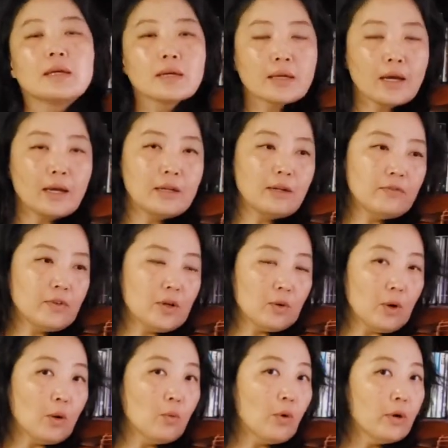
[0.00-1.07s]
kind of
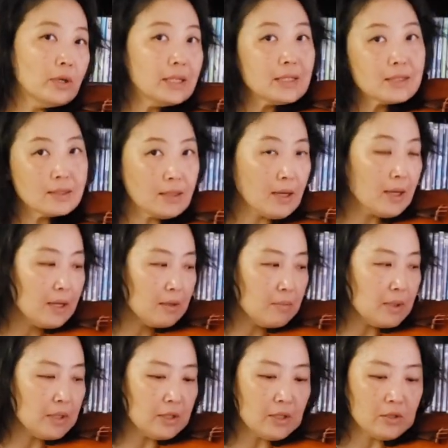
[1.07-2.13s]
a warning sign,
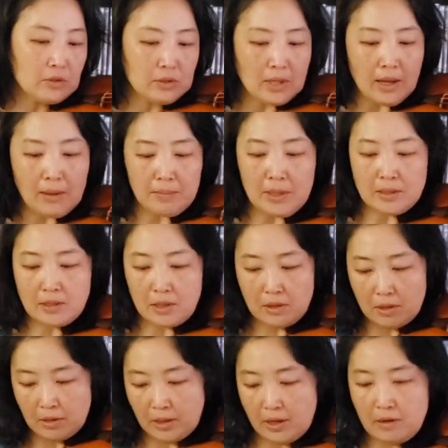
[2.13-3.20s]
because that means that they're
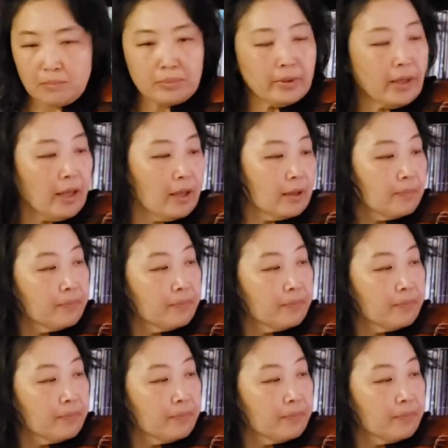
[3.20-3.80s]
kind of playing